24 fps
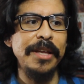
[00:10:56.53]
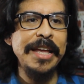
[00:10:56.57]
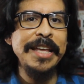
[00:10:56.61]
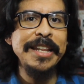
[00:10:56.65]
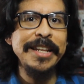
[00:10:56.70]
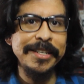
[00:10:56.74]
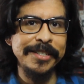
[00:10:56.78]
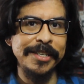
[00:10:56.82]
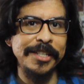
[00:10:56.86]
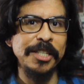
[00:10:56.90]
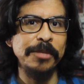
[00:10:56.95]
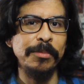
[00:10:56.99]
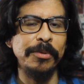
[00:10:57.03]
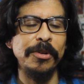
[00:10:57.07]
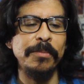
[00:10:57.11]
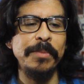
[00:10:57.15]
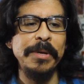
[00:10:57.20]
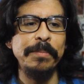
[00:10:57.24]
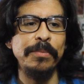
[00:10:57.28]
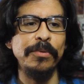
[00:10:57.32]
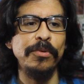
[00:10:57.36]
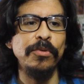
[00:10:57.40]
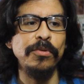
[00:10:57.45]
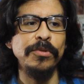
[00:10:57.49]
inaccessible to
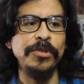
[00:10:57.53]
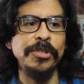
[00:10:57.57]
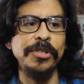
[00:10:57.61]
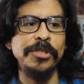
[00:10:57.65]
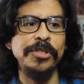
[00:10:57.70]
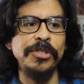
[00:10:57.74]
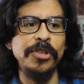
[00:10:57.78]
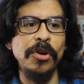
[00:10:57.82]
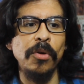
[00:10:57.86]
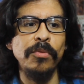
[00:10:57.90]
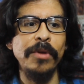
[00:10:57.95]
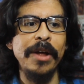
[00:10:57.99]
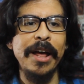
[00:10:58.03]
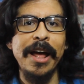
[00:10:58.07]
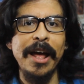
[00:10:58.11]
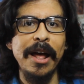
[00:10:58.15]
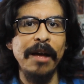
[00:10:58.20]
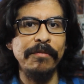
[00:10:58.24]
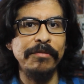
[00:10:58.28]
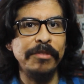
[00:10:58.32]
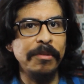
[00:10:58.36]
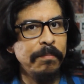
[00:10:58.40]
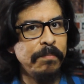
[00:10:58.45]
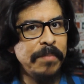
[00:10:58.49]
people who just don't
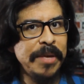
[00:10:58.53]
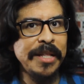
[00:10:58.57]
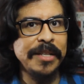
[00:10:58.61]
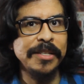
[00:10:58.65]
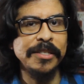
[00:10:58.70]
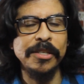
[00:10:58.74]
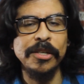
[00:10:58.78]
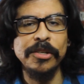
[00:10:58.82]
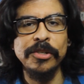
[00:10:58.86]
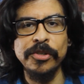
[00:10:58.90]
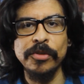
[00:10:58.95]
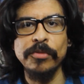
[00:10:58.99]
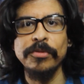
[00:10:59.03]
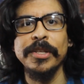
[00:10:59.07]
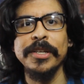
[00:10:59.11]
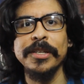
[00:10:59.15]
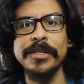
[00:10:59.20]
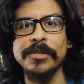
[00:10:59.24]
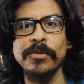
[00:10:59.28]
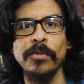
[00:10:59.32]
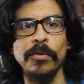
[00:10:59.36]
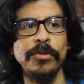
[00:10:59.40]
have the means to do this,